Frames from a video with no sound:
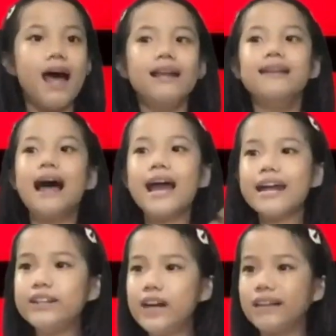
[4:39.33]

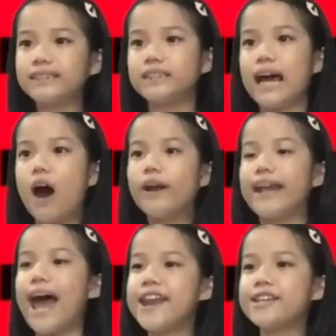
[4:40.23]
"Lay not on
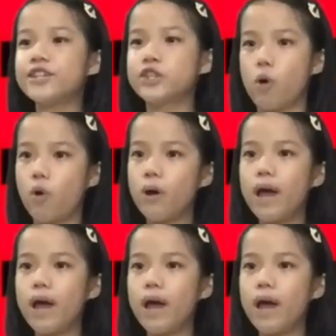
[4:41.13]
any soul